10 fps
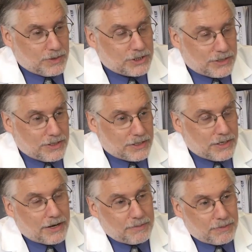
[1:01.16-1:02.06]
which I think a
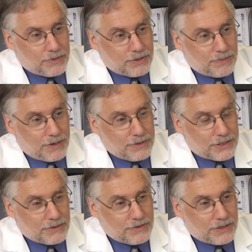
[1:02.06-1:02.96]
lot of people in the
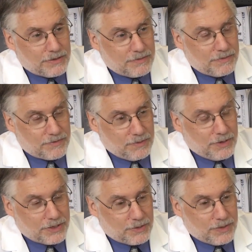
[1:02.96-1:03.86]
public are very
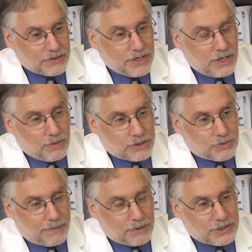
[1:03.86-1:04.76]
familiar with, which
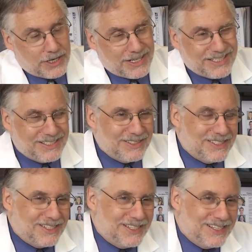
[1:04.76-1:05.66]
represented
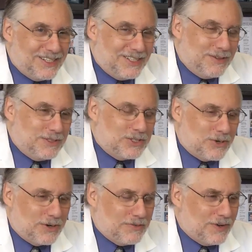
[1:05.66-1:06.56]
it was
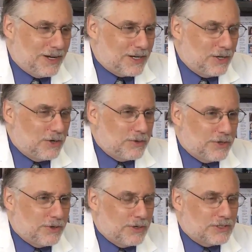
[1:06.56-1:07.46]
sort of uh,
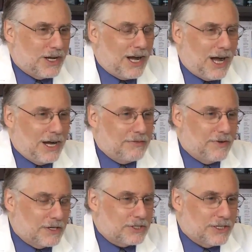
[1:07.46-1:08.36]
colloquially known as a high
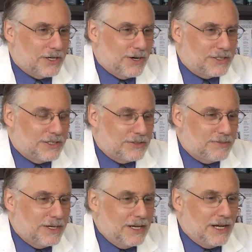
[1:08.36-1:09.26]
functioning
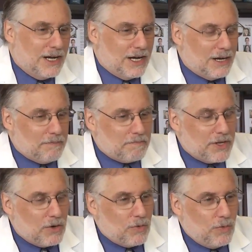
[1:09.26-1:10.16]
autism, um,
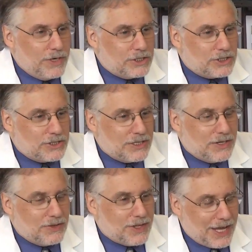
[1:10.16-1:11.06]
which
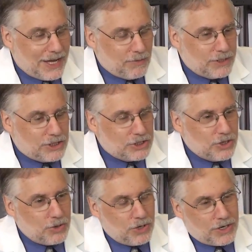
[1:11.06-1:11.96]
that which is
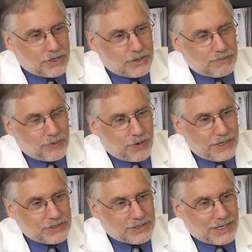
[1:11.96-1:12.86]
no longer
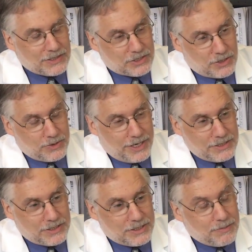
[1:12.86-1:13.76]
present as its own
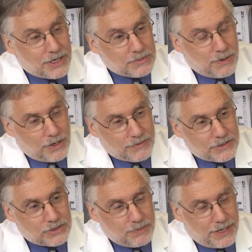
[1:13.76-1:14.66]
entity, but it's part of
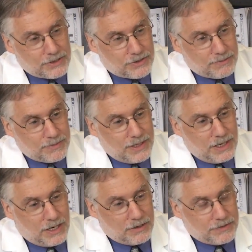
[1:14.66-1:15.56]
a spectrum
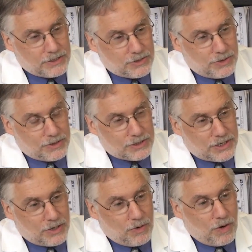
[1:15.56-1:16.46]
of disorders
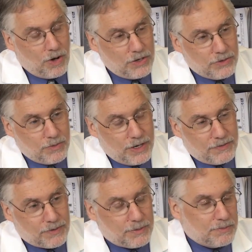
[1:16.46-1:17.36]
that go all the way
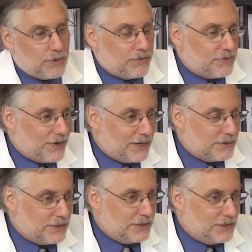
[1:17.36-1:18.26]
from a
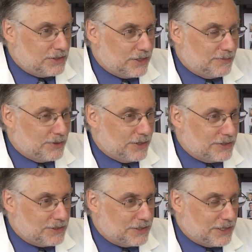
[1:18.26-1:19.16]
profoundly disabled
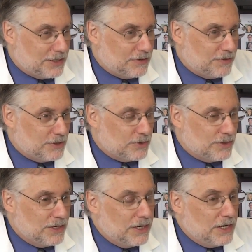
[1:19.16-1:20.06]
autistic
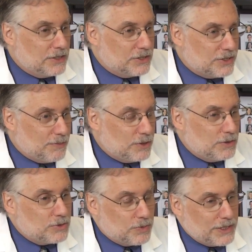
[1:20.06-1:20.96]
individual to someone
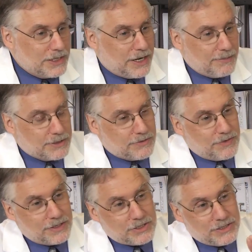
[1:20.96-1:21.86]
who's really able to
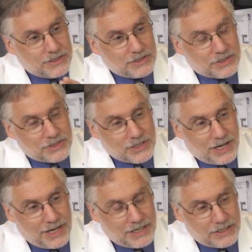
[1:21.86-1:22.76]
function in
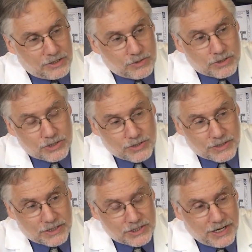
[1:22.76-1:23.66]
society to a
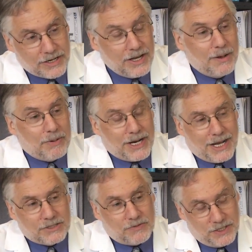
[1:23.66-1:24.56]
certain extent, but
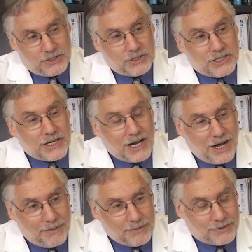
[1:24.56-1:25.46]
has features in
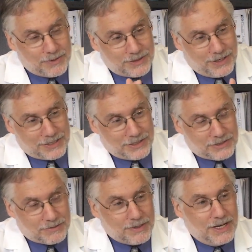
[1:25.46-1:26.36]
common with
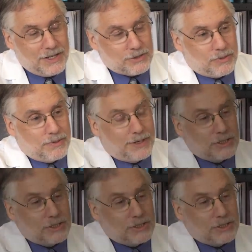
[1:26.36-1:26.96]
autism. That's what I mean by